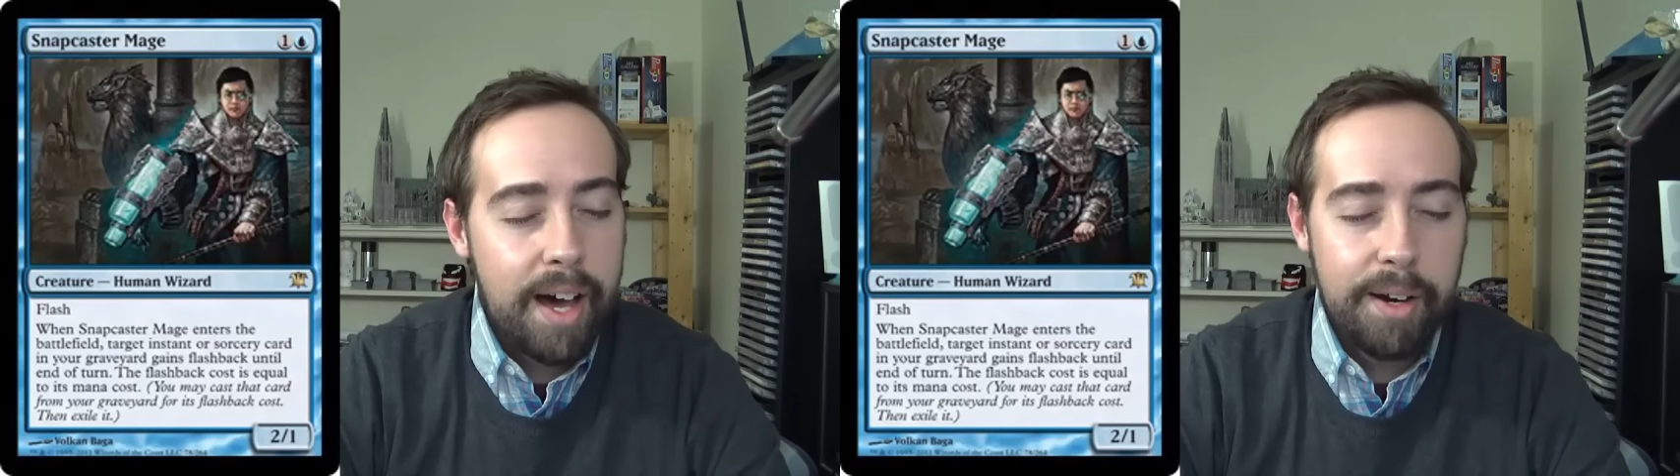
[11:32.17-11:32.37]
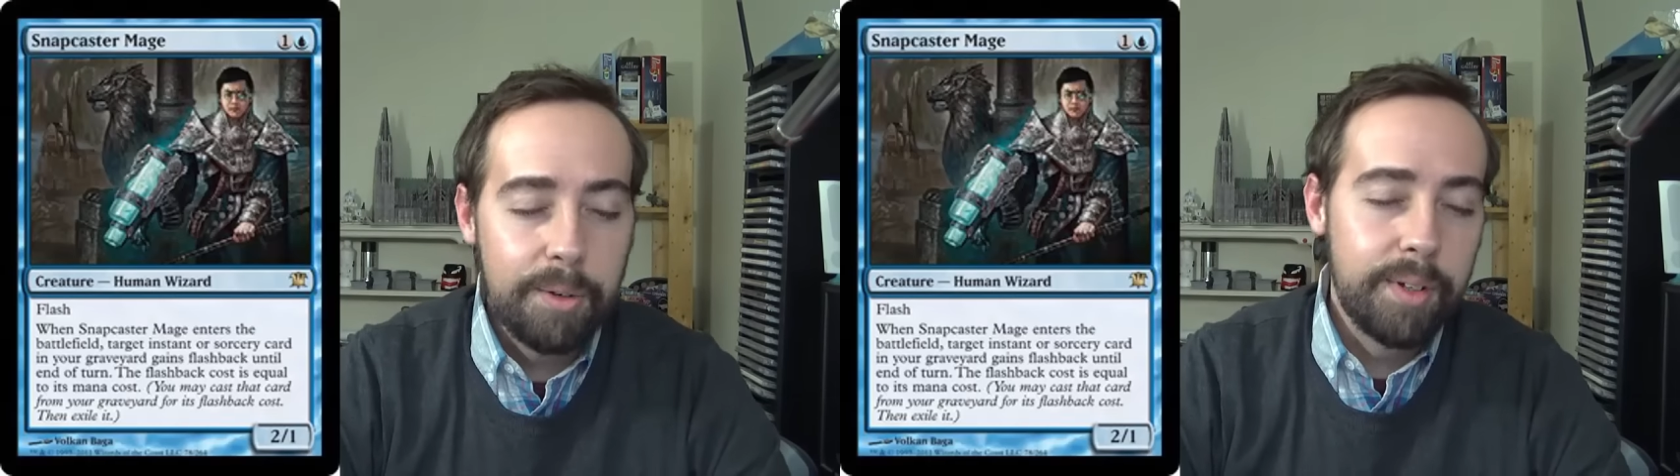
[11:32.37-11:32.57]

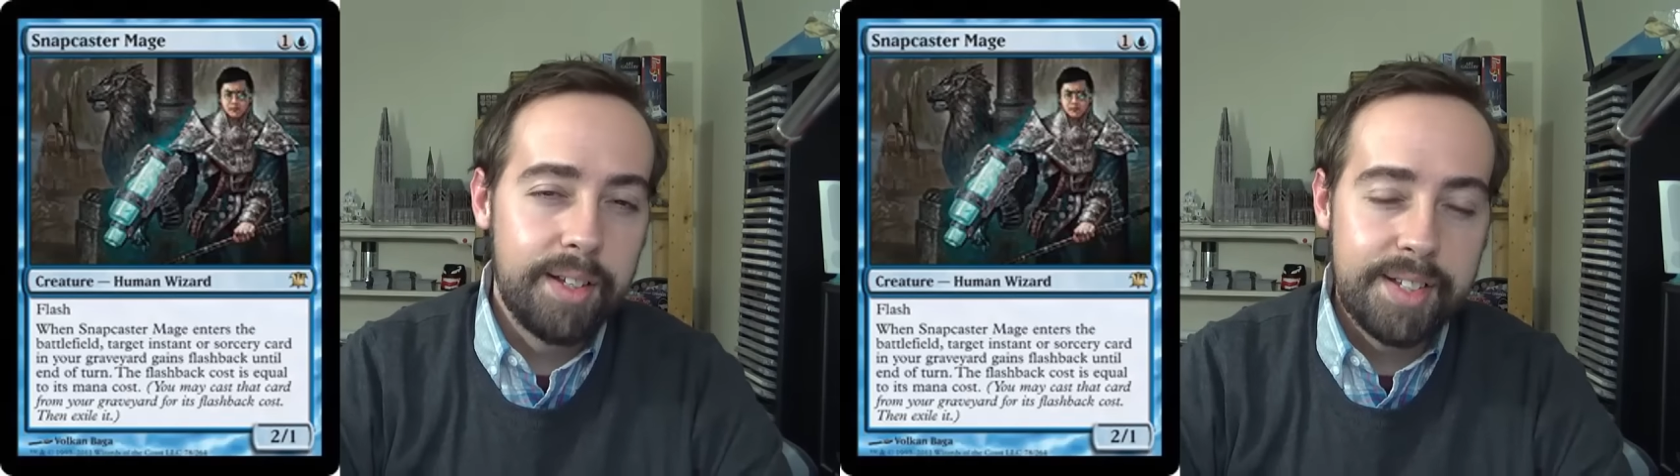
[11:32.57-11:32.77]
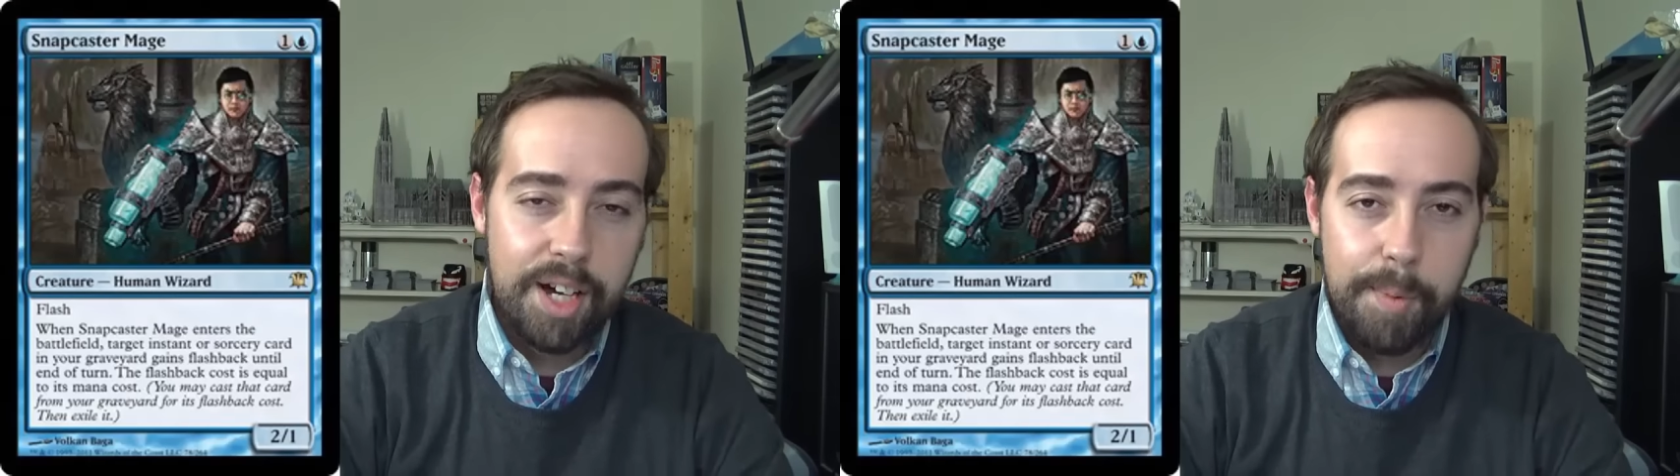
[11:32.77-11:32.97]
I don't
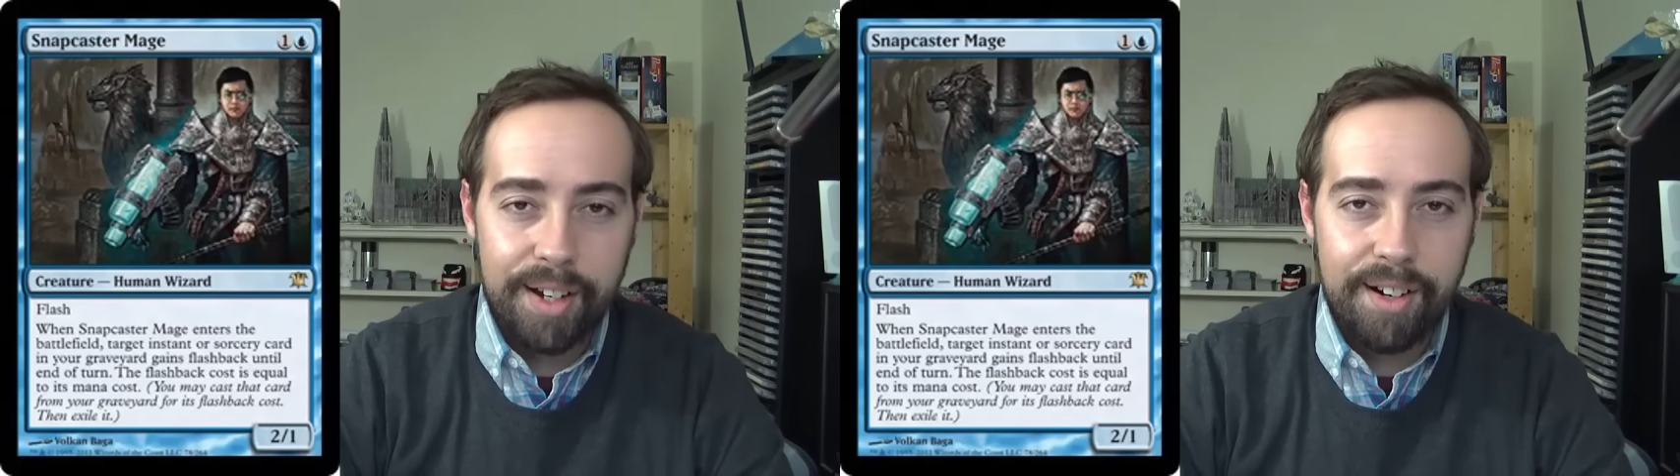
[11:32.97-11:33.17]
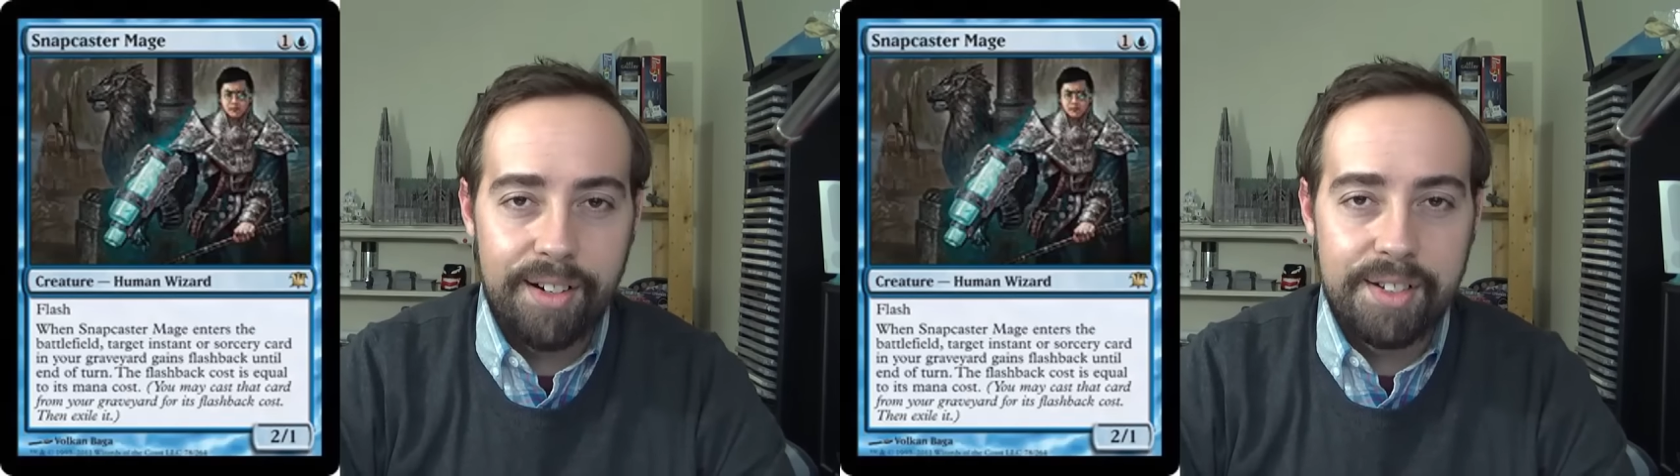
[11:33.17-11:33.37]
really sell
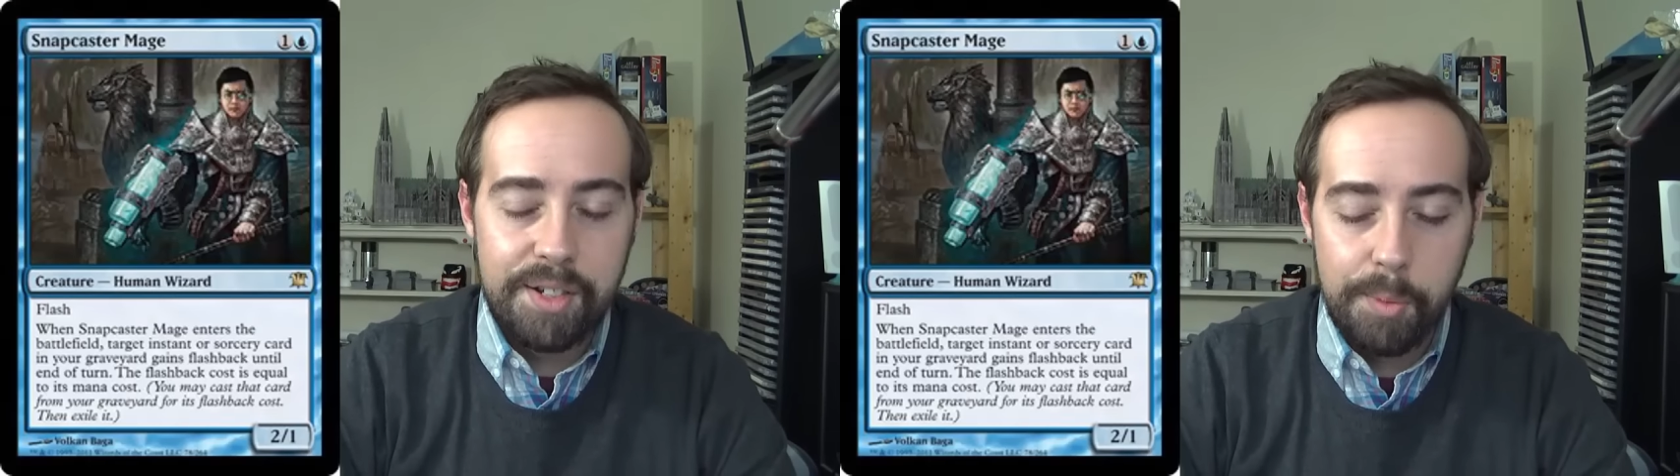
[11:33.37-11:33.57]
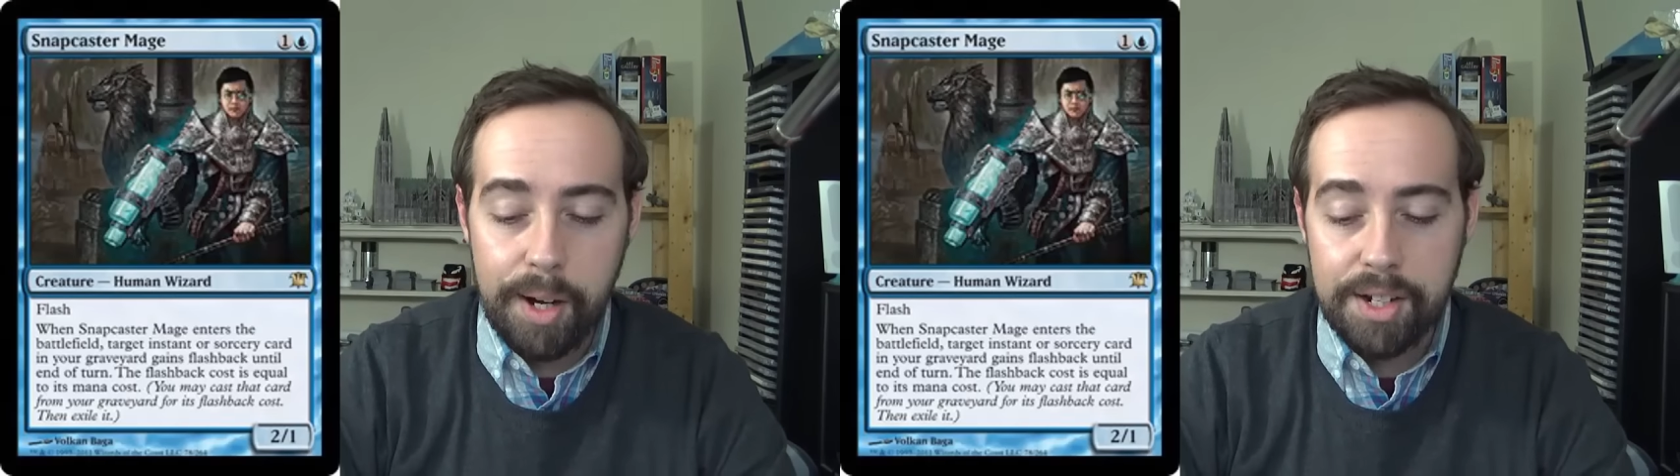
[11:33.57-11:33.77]
my cards
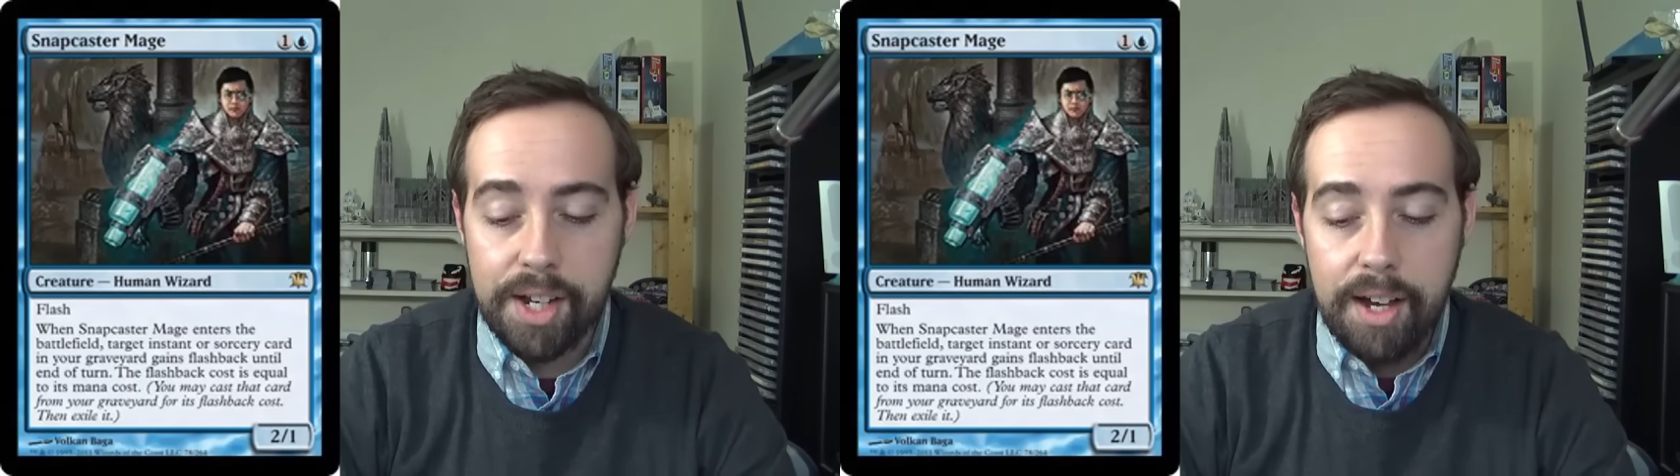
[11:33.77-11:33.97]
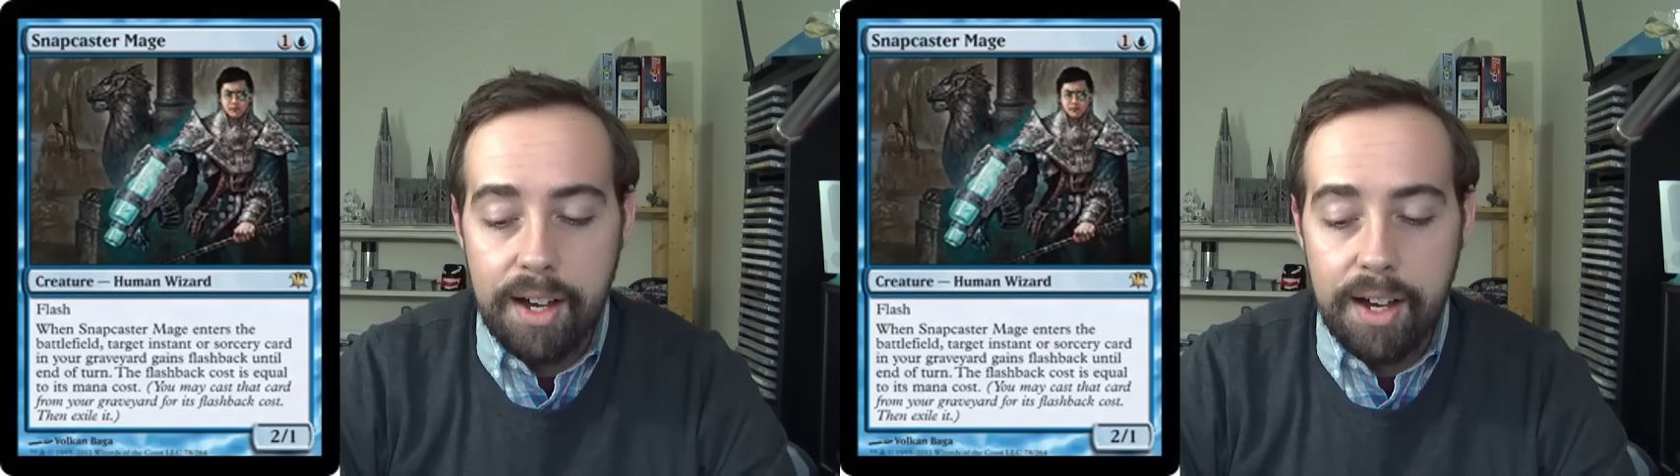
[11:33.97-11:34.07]
too much.